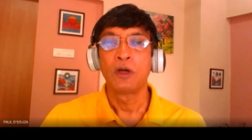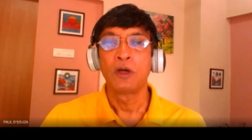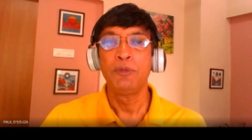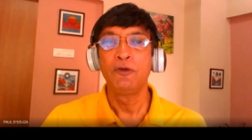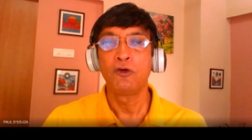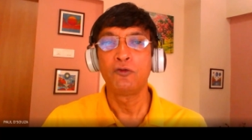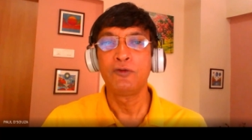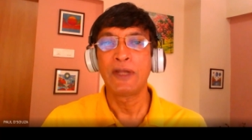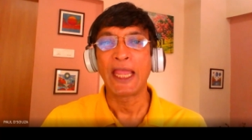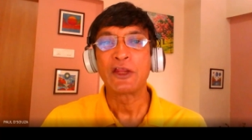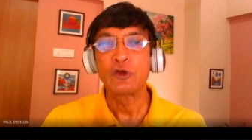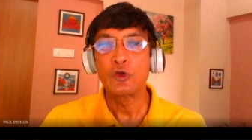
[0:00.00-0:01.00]
before we
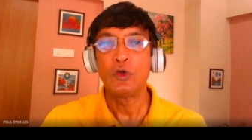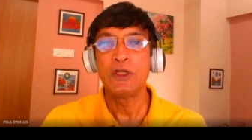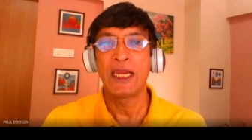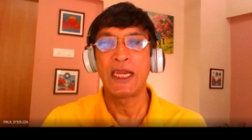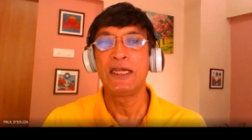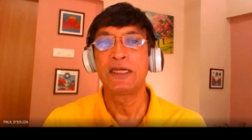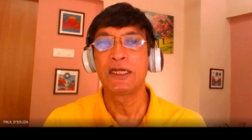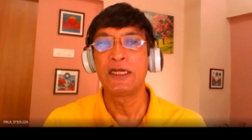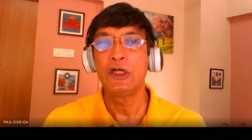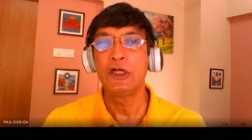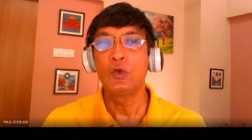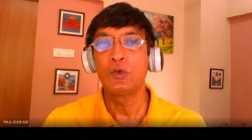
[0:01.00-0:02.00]
actually enter
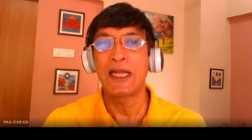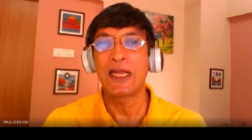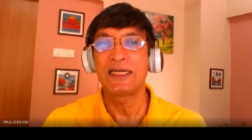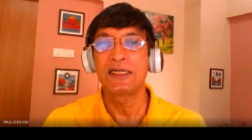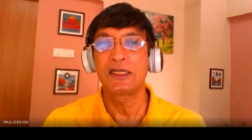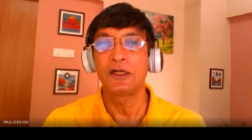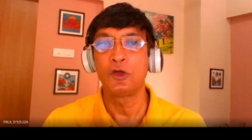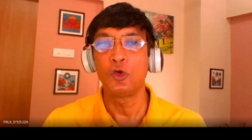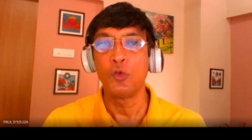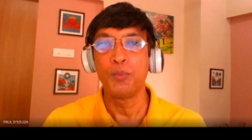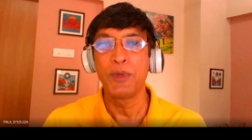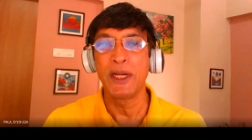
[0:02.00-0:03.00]
into that
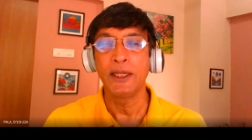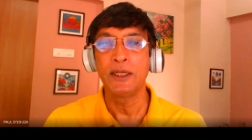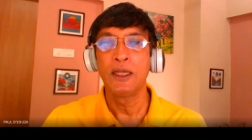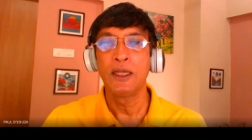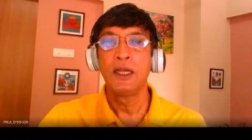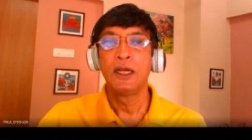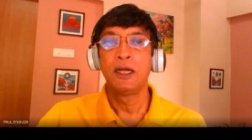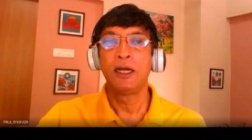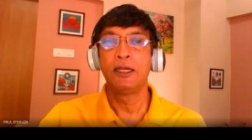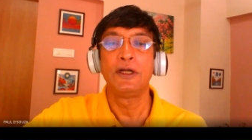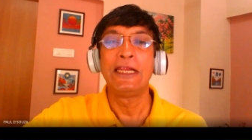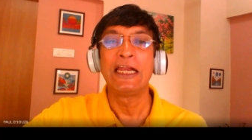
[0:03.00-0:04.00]
domain,
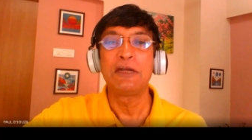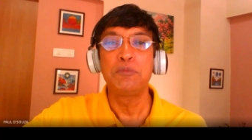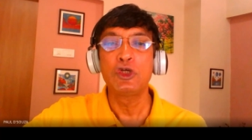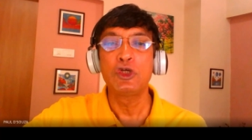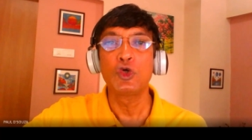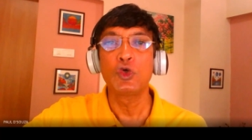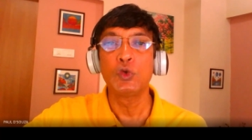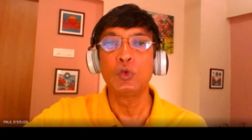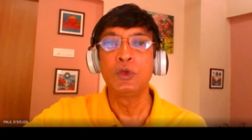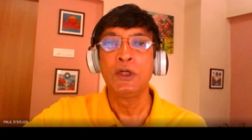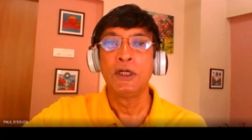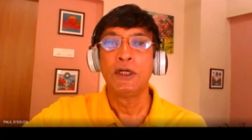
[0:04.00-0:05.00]
let me show you